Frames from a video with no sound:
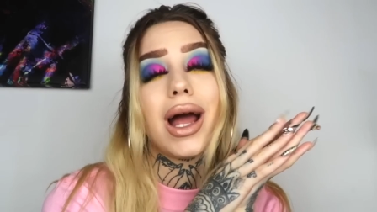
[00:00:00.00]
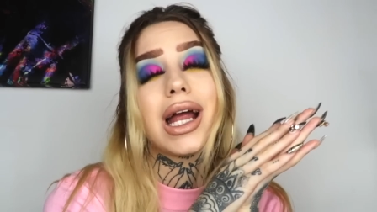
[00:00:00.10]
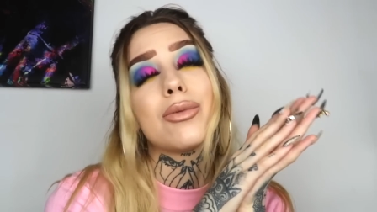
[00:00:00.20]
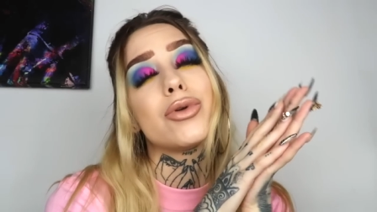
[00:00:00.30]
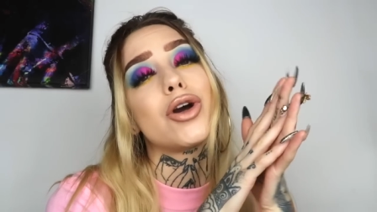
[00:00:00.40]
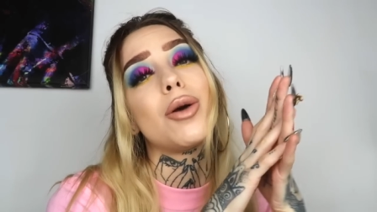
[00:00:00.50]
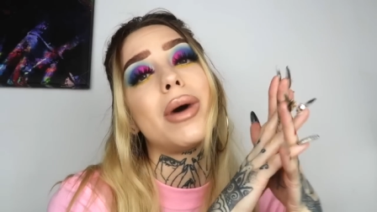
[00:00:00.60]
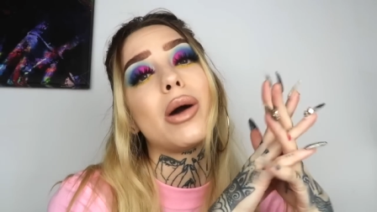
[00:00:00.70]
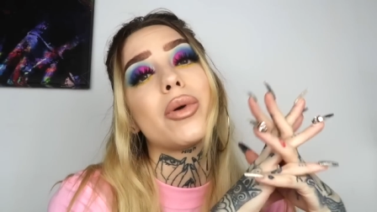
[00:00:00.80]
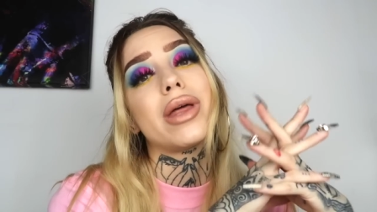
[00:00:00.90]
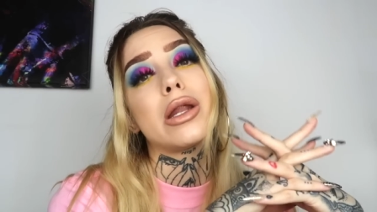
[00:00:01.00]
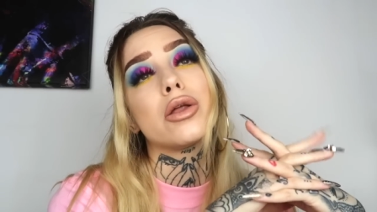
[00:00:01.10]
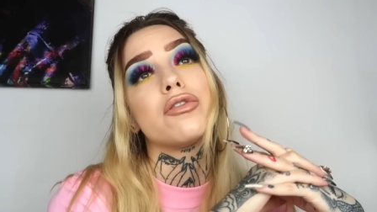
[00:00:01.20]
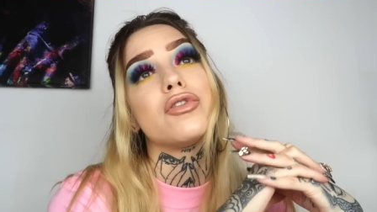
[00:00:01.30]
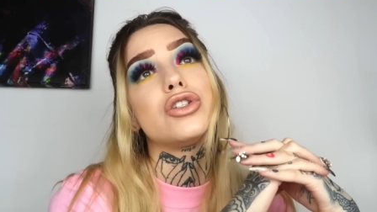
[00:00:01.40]
I am going to come back with
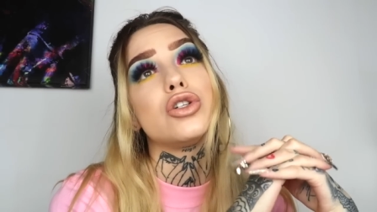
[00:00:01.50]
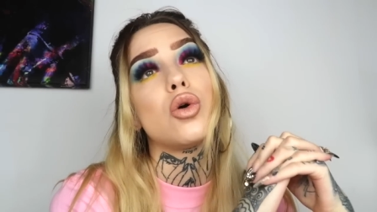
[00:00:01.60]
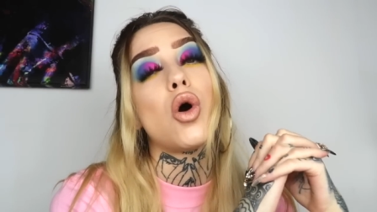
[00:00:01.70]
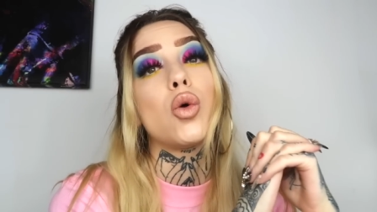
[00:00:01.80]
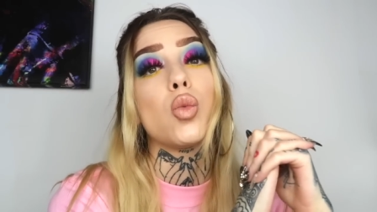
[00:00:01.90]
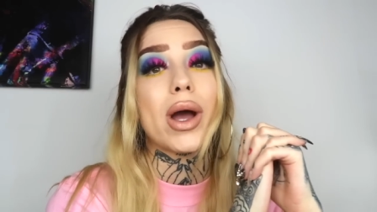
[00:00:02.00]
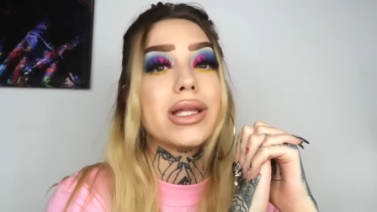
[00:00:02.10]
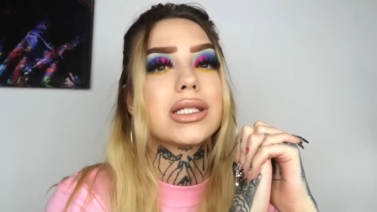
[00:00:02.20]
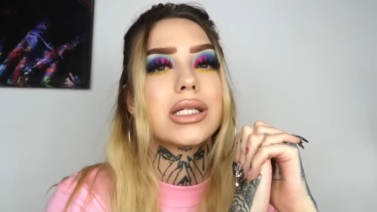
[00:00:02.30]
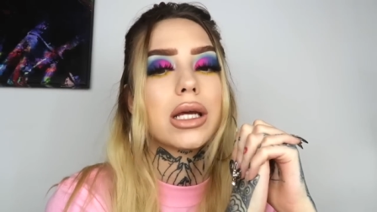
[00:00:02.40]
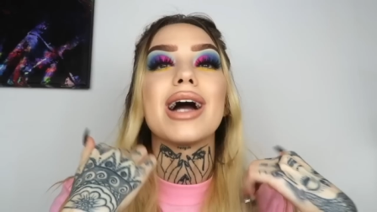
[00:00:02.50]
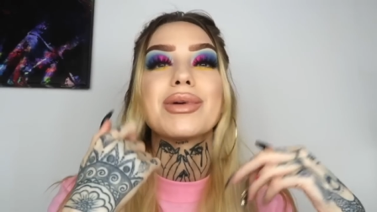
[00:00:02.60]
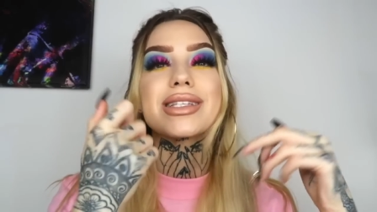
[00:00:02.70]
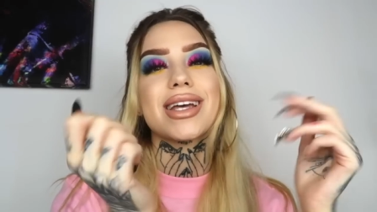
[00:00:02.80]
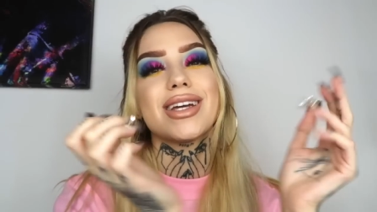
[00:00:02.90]
another video on Wednesday. I'm
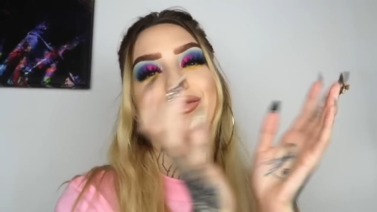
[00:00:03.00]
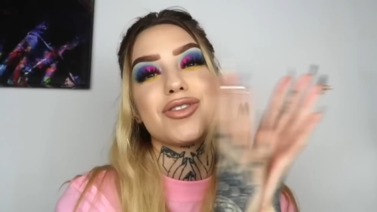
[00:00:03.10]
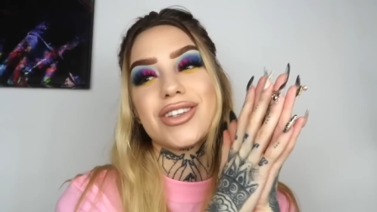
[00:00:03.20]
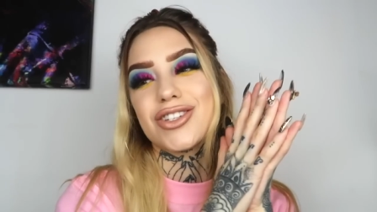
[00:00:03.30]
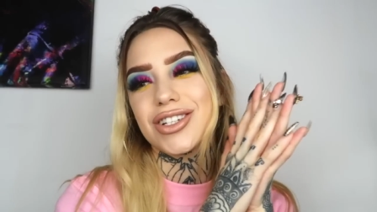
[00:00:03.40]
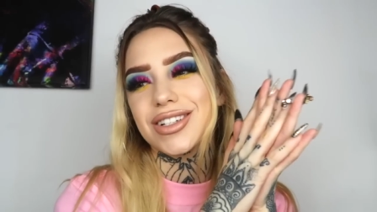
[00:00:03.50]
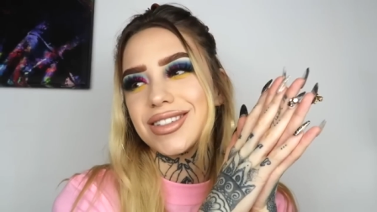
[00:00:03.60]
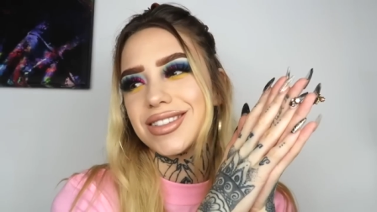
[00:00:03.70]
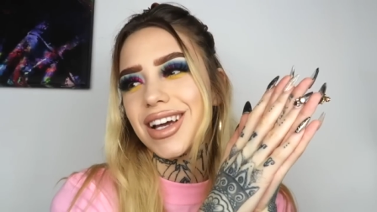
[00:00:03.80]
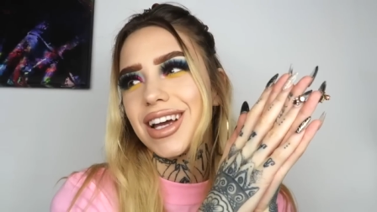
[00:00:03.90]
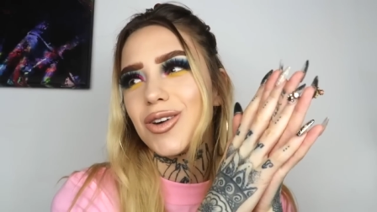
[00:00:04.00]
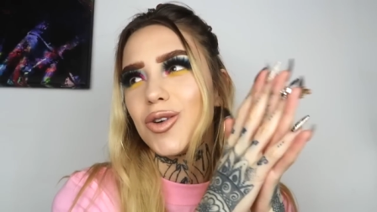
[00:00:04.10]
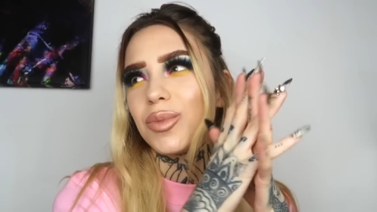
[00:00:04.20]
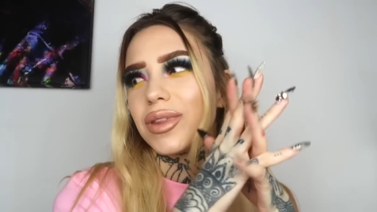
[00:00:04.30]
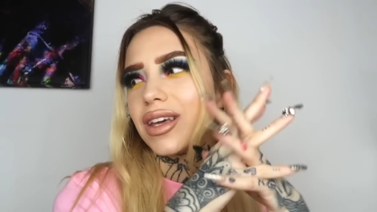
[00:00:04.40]
excited for this year. I
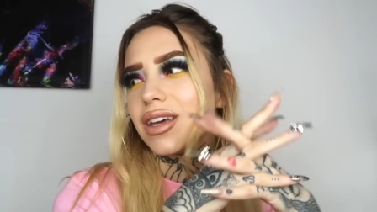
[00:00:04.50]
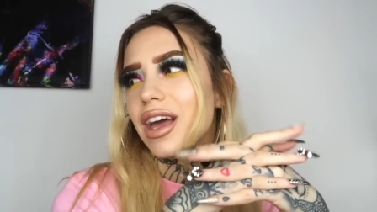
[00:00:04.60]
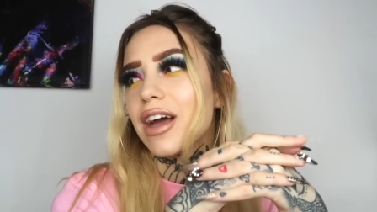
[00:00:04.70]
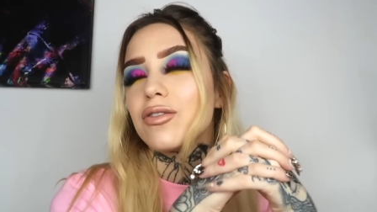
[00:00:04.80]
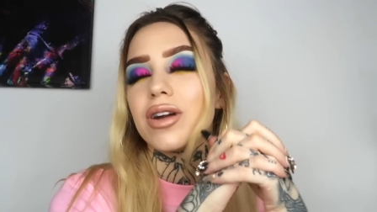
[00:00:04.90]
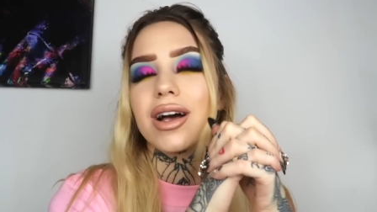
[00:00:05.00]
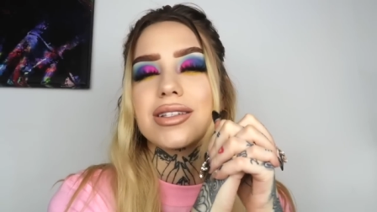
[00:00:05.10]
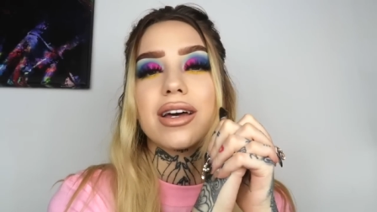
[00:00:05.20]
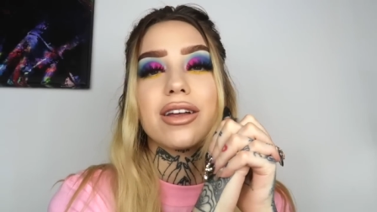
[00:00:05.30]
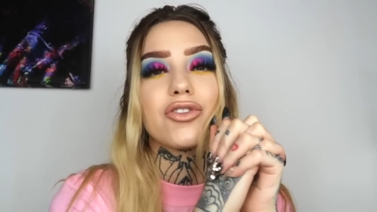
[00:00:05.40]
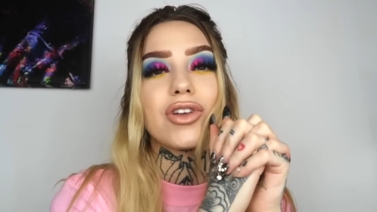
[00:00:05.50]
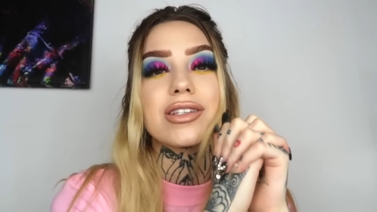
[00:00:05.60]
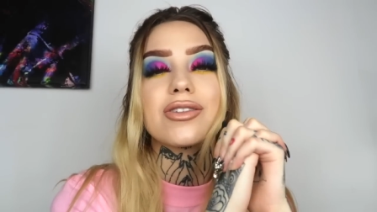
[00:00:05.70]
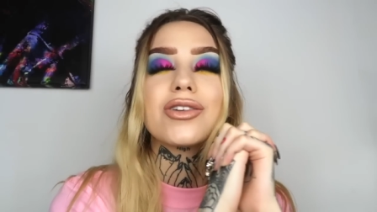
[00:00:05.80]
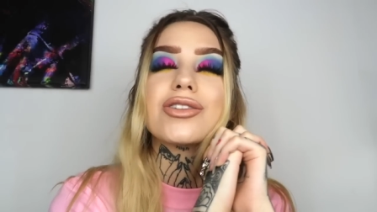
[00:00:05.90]
hope that everyone has had a great
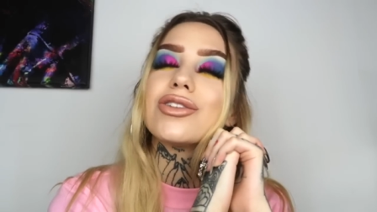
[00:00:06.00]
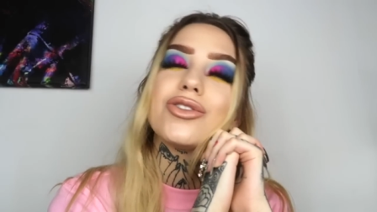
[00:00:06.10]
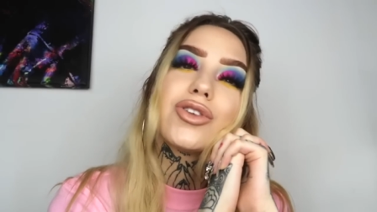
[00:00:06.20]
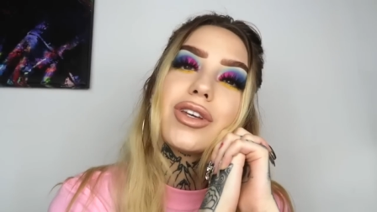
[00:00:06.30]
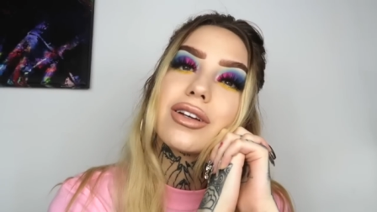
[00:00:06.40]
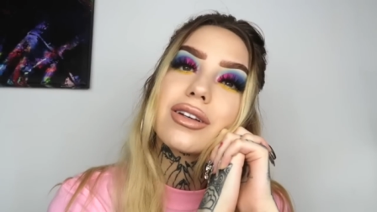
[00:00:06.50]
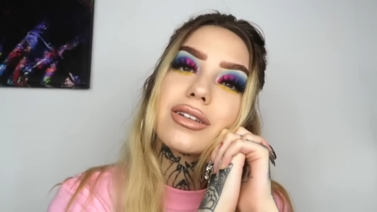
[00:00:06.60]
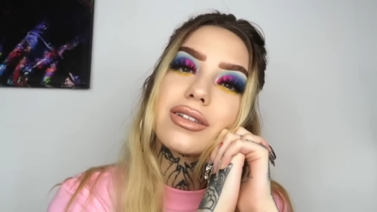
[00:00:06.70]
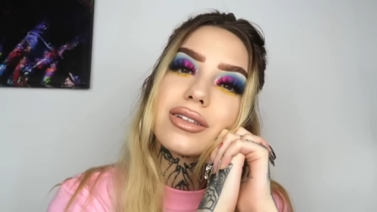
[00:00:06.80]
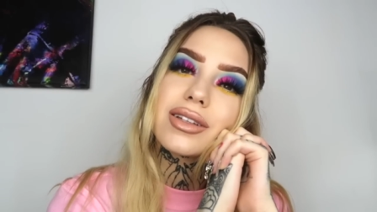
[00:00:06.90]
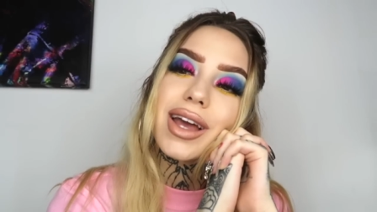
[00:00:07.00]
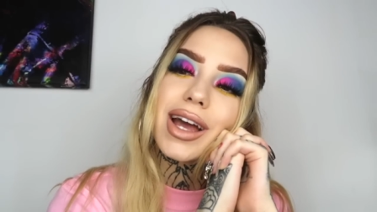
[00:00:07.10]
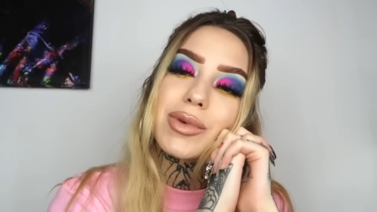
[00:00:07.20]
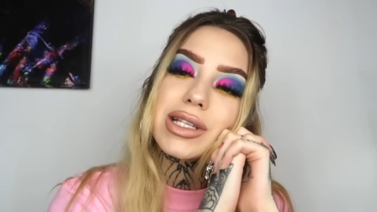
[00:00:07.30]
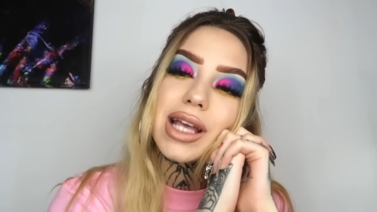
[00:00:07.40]
start to the new year.
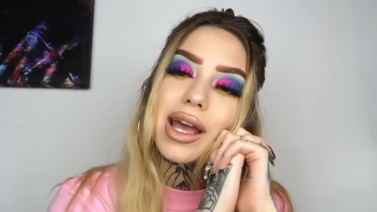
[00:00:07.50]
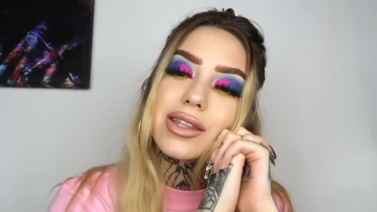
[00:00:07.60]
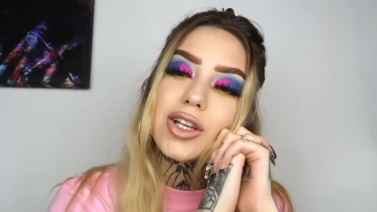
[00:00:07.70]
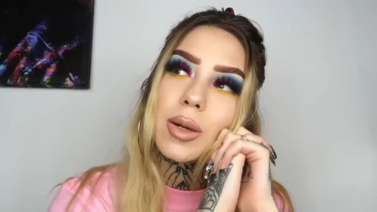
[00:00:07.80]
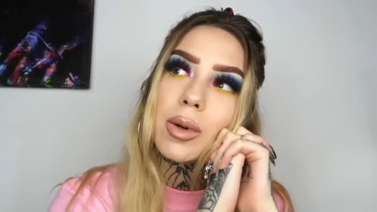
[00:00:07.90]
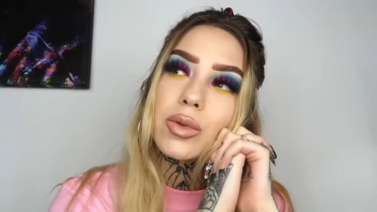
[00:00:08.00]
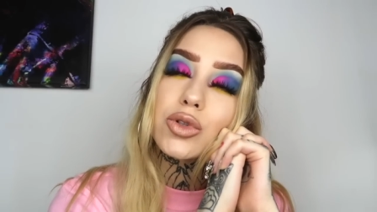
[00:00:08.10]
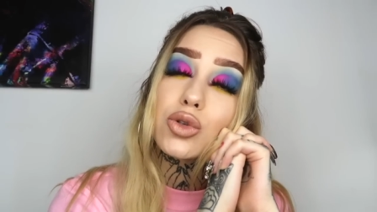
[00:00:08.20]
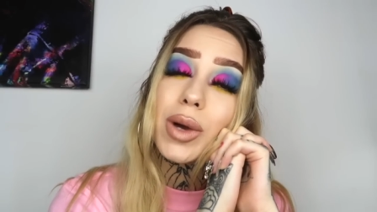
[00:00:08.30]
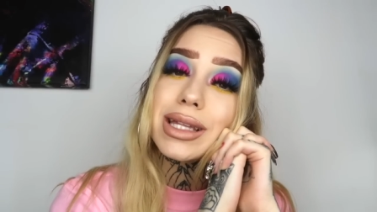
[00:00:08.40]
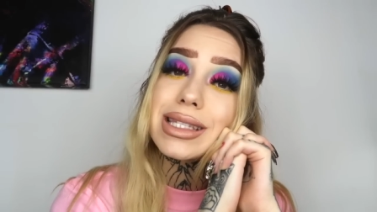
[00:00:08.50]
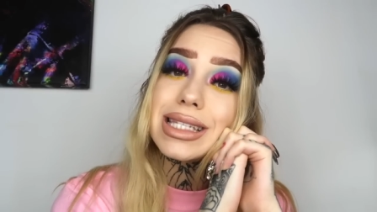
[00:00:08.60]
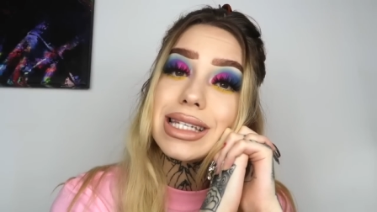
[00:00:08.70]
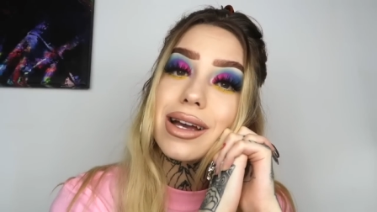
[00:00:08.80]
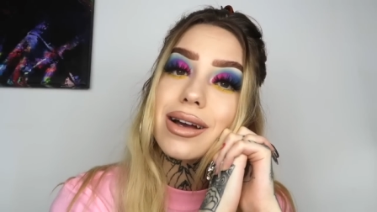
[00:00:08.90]
I'm excited to come up with new
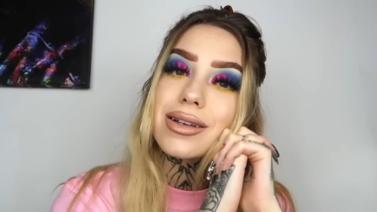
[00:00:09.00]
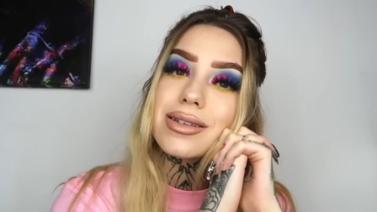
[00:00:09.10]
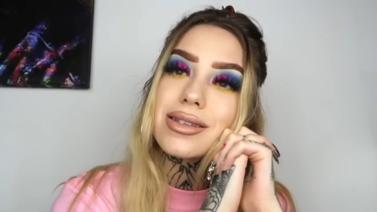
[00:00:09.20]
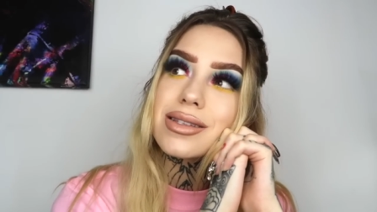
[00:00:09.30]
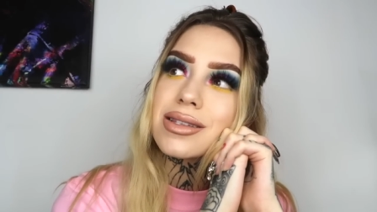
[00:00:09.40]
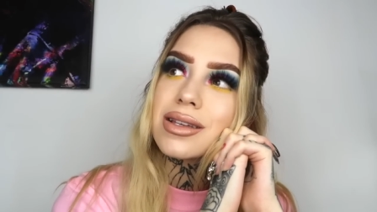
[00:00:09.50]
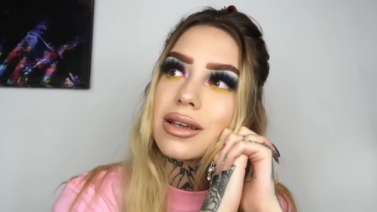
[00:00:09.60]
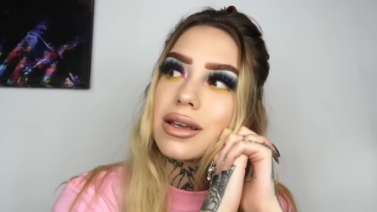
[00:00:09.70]
ideas